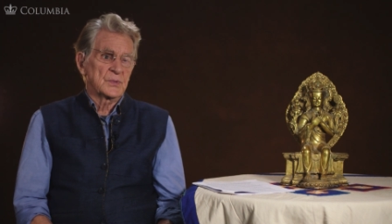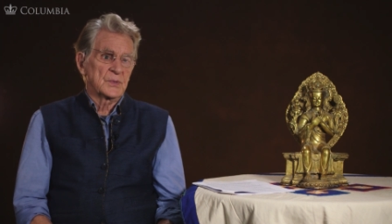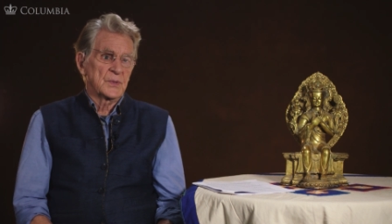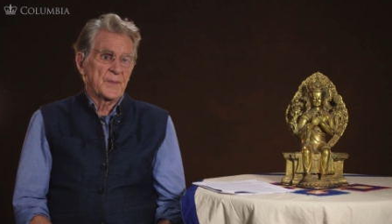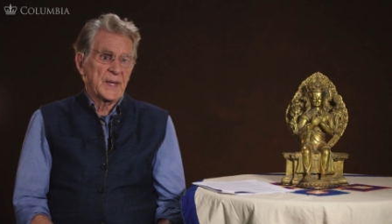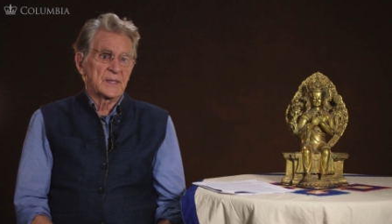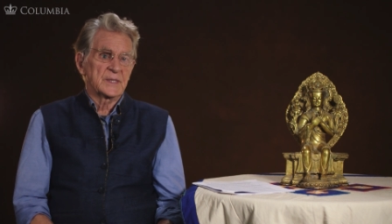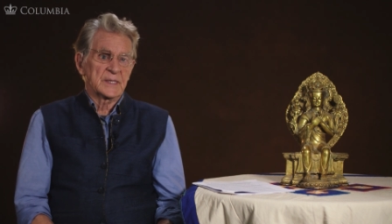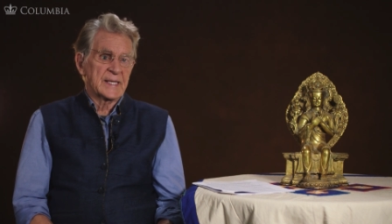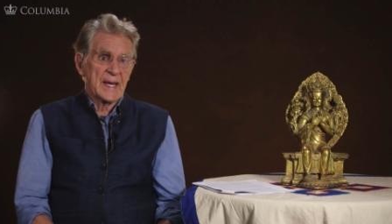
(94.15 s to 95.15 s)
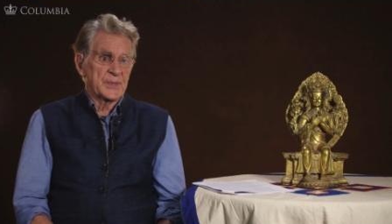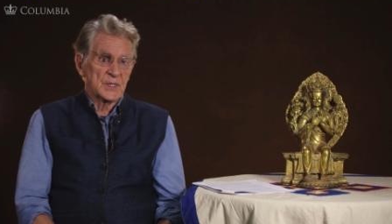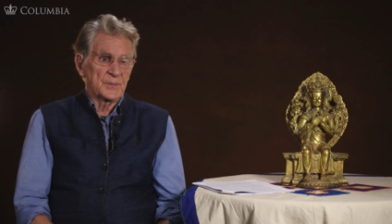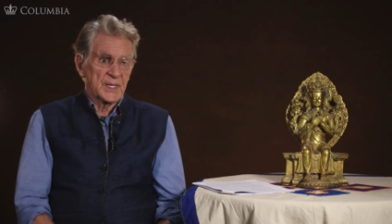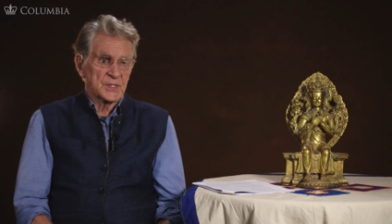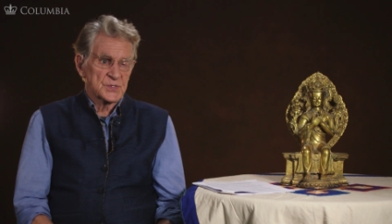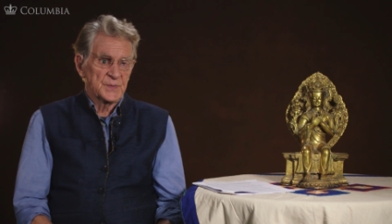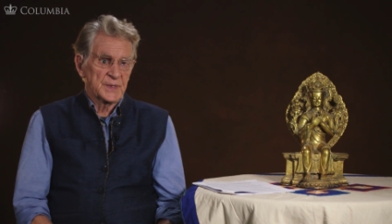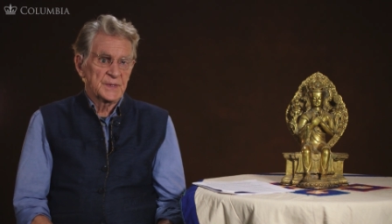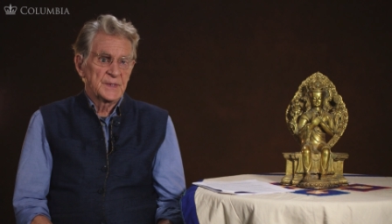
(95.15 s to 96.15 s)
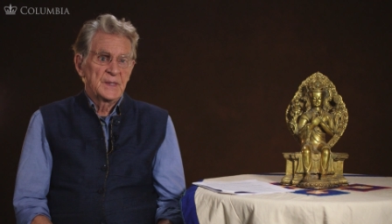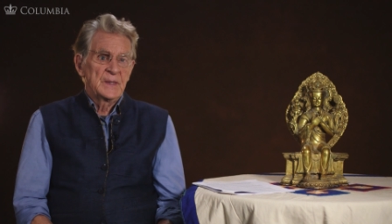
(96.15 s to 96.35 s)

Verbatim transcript: uh, abandon capital punishment.